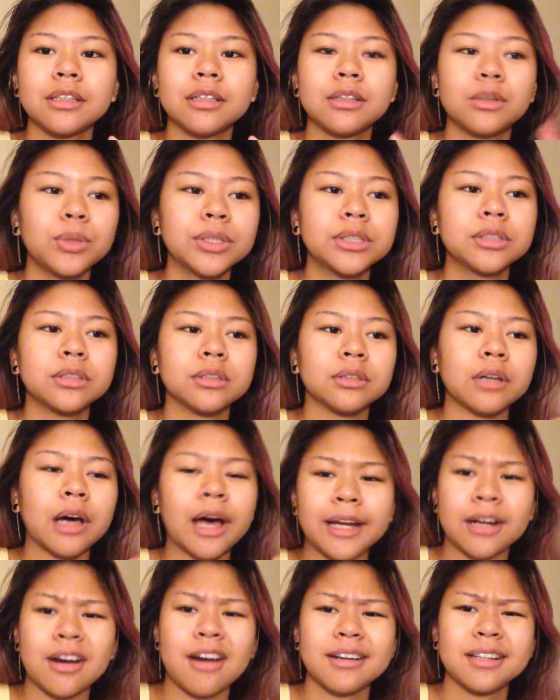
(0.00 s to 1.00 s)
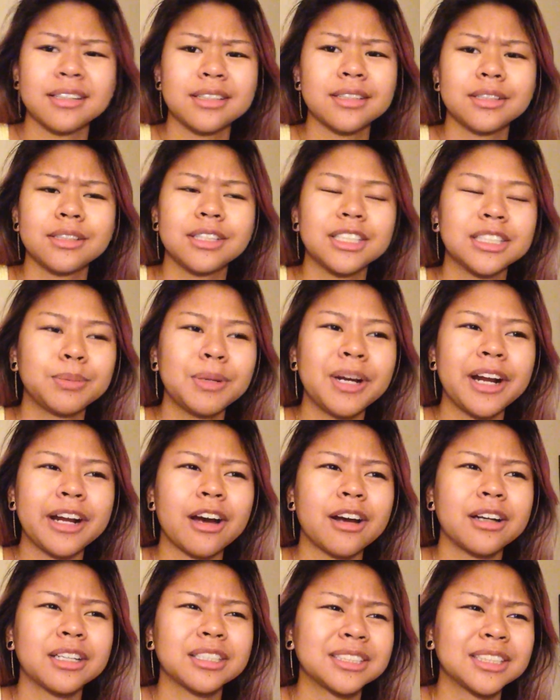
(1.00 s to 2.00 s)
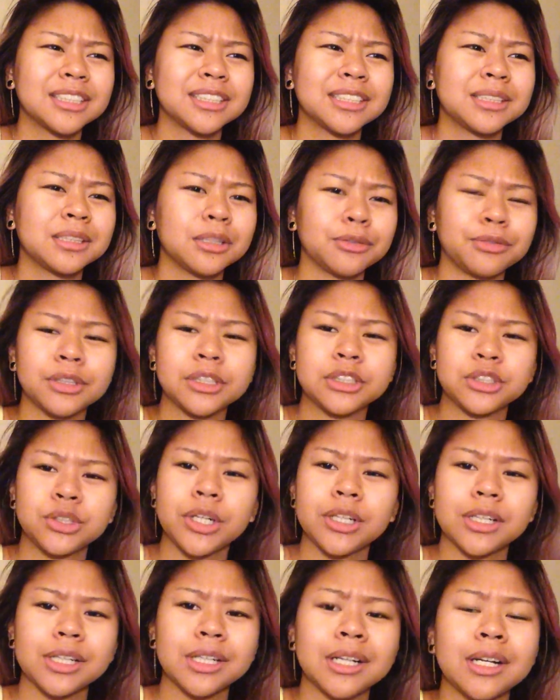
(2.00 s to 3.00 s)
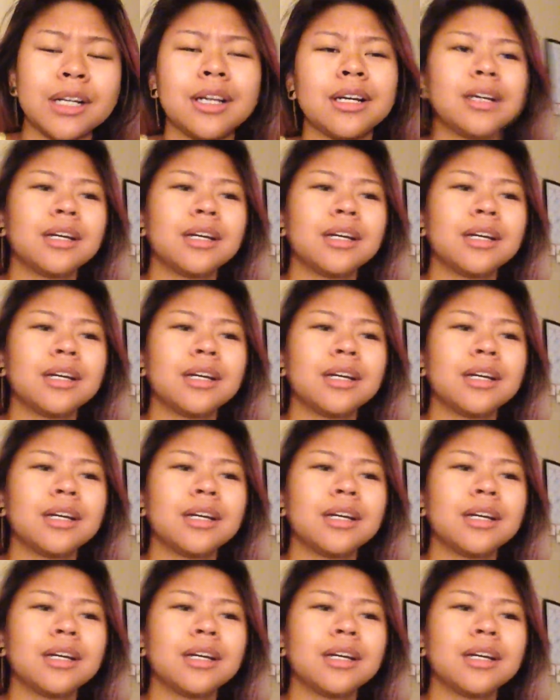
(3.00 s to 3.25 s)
The whistle, iconic. It's been iconic since the first trailer.